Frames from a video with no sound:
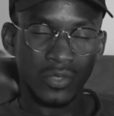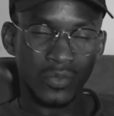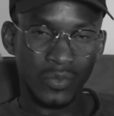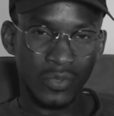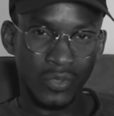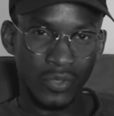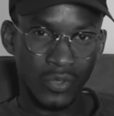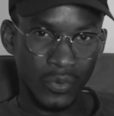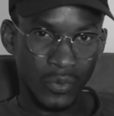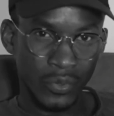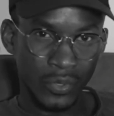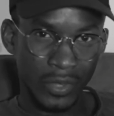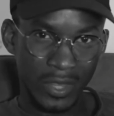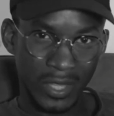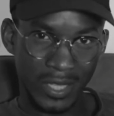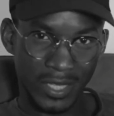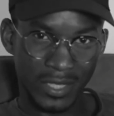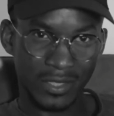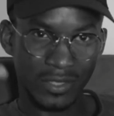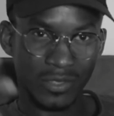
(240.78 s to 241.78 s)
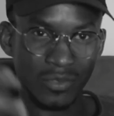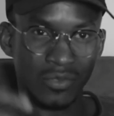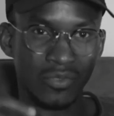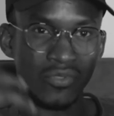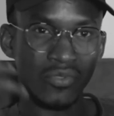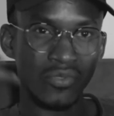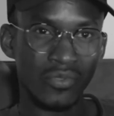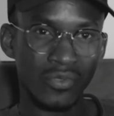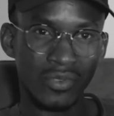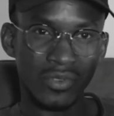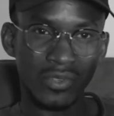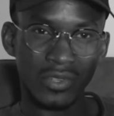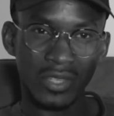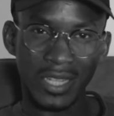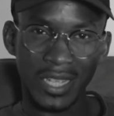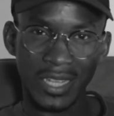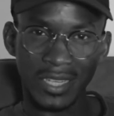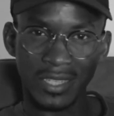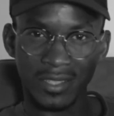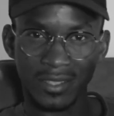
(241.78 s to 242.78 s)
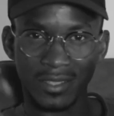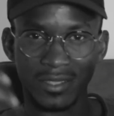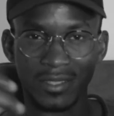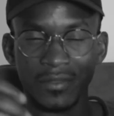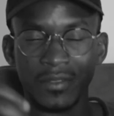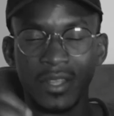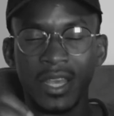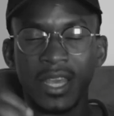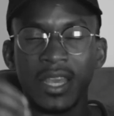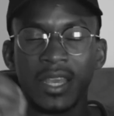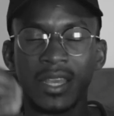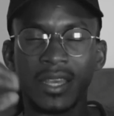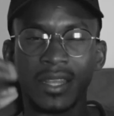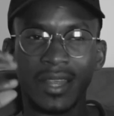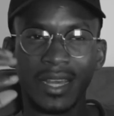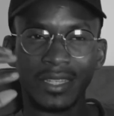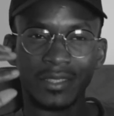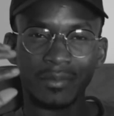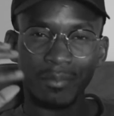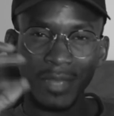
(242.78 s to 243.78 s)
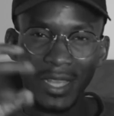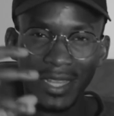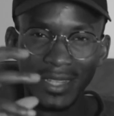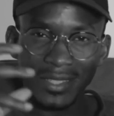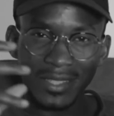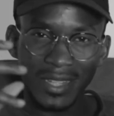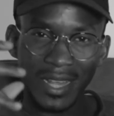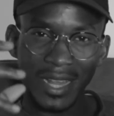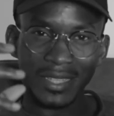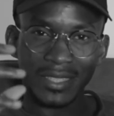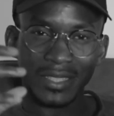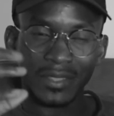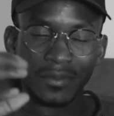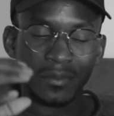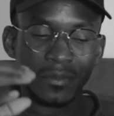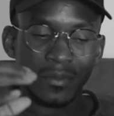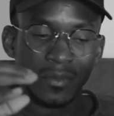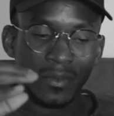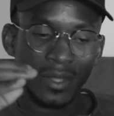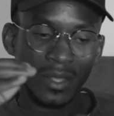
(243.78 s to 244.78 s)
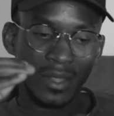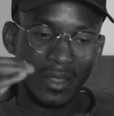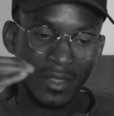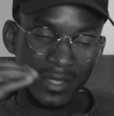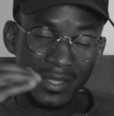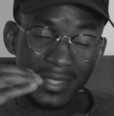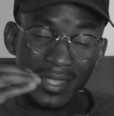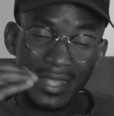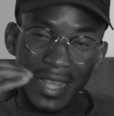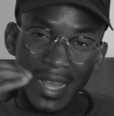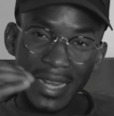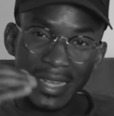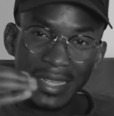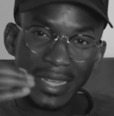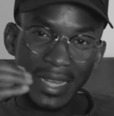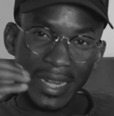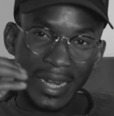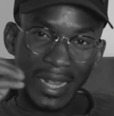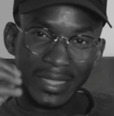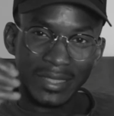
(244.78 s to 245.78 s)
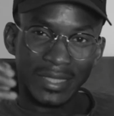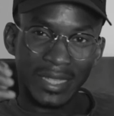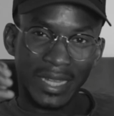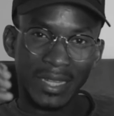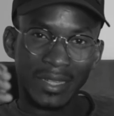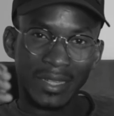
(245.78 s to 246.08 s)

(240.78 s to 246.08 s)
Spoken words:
to new things, to new changes. That means that this third character,